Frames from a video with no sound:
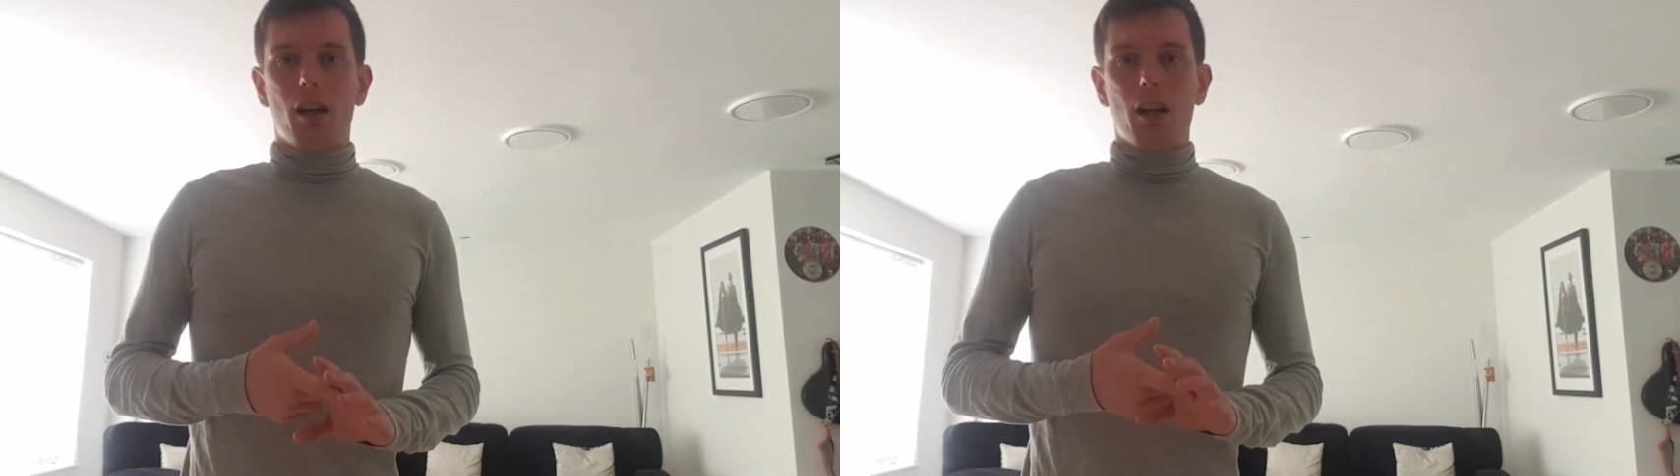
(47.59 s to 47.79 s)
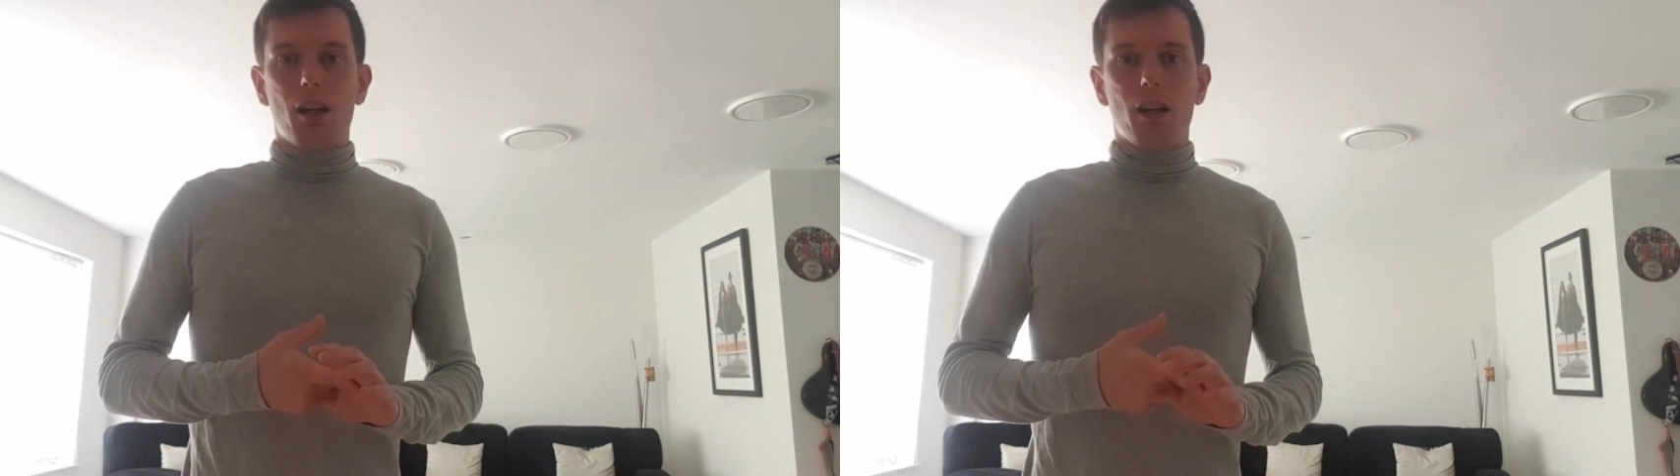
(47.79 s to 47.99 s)

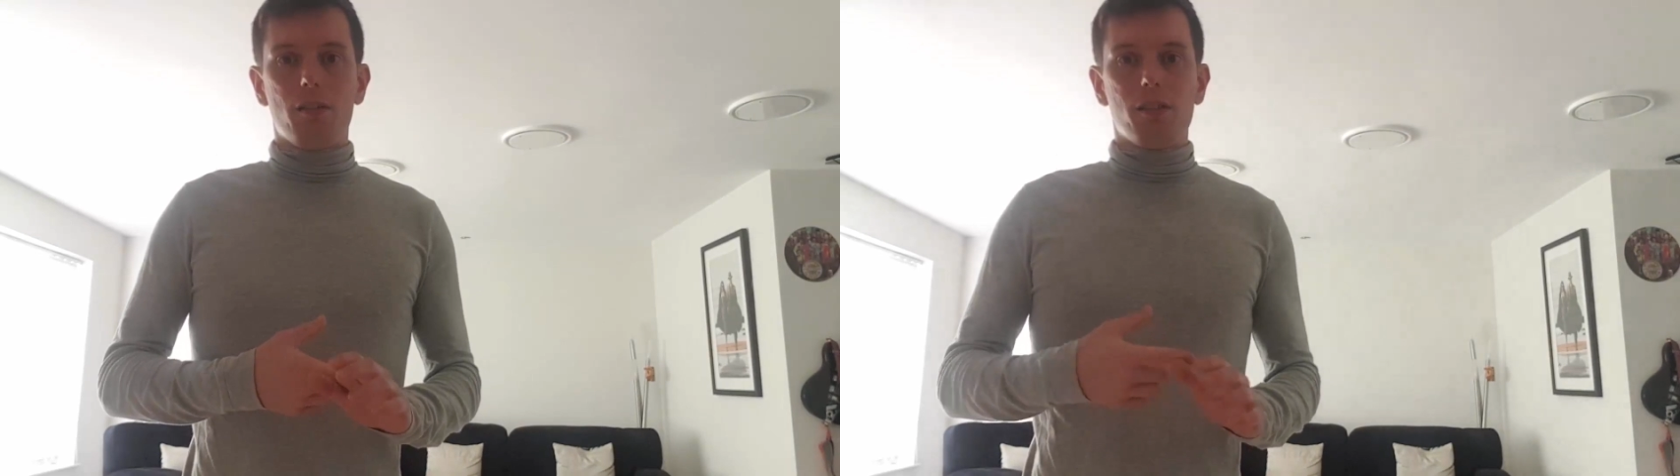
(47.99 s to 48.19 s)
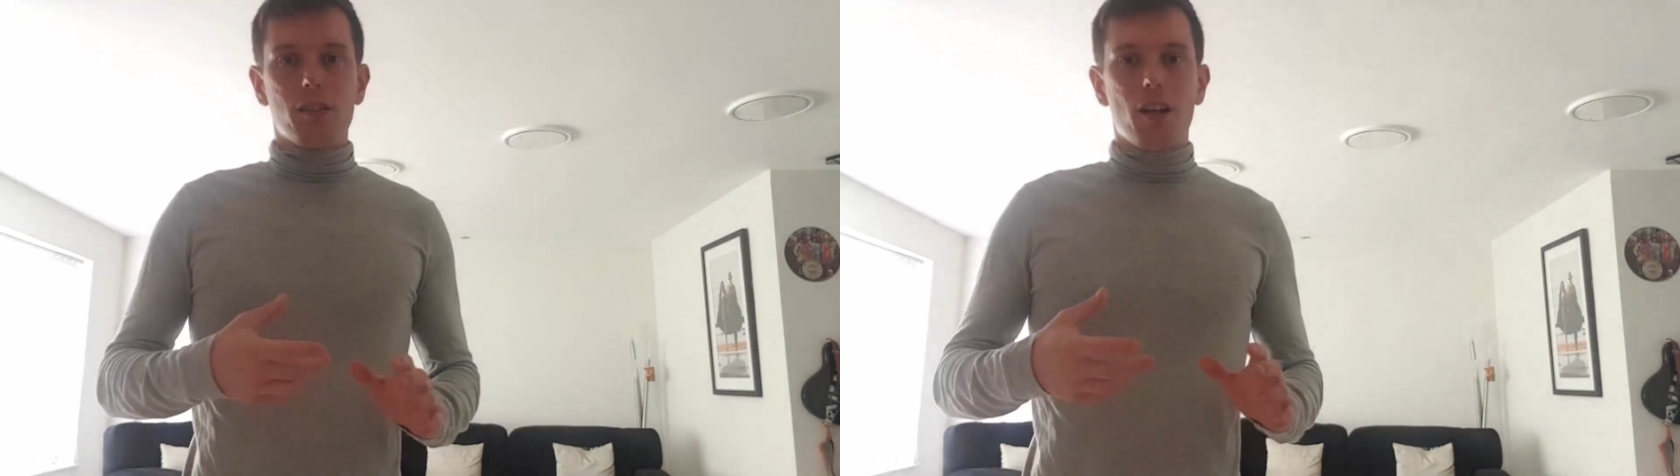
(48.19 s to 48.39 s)

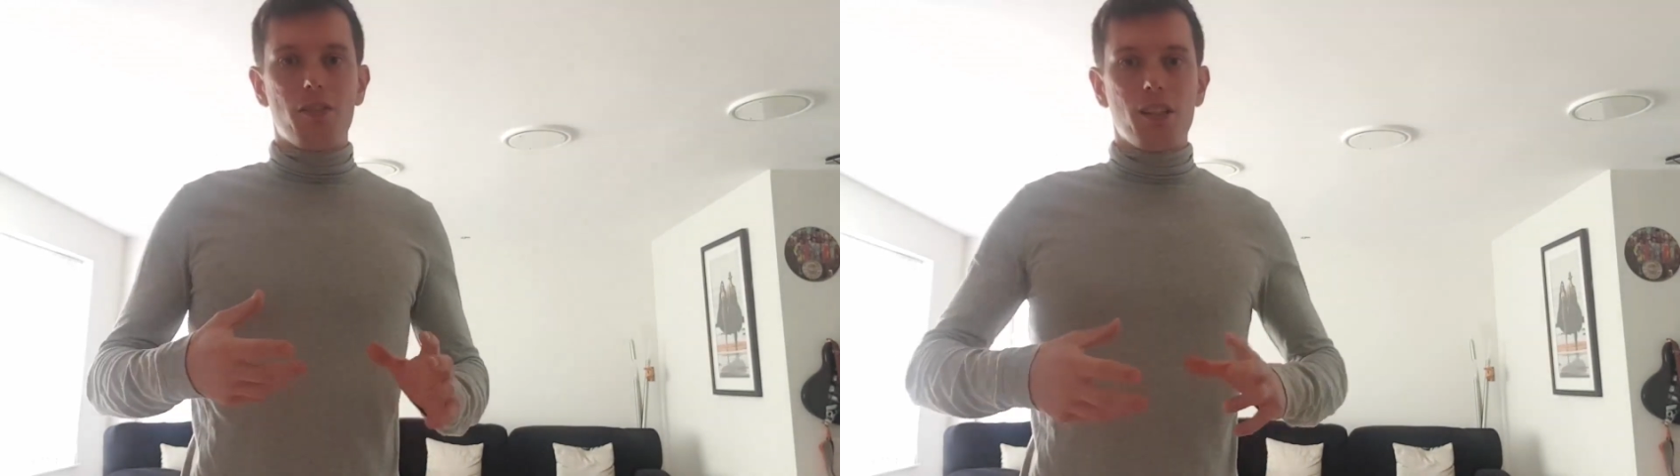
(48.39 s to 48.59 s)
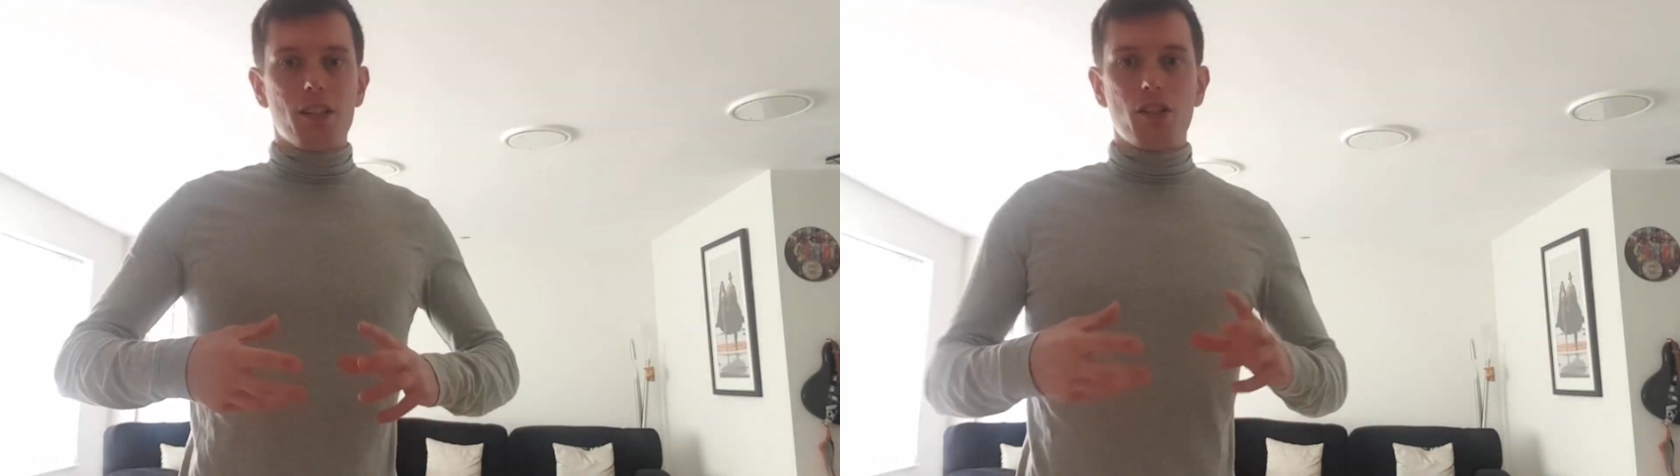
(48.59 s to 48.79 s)
I've
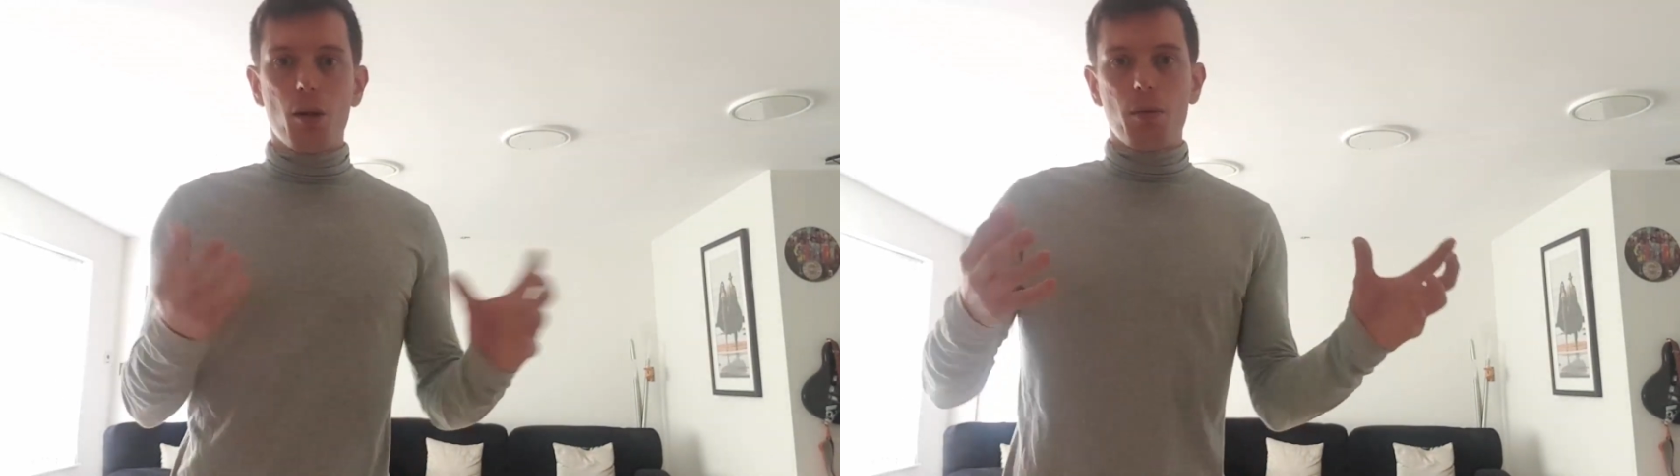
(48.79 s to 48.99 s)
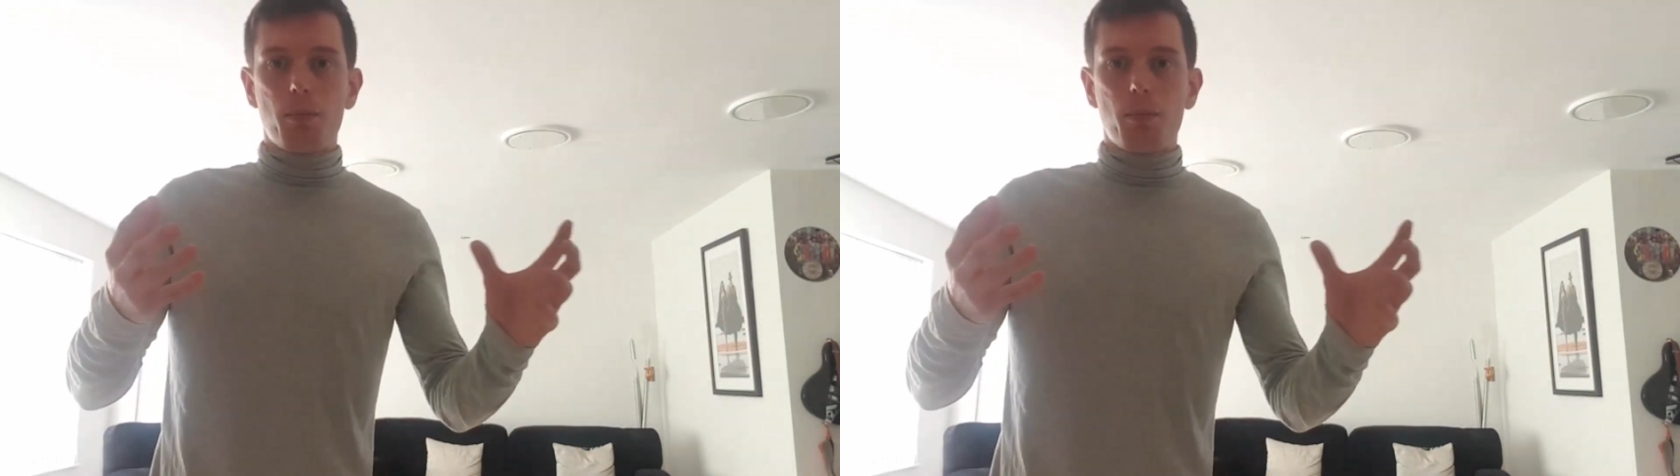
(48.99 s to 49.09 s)
seen so many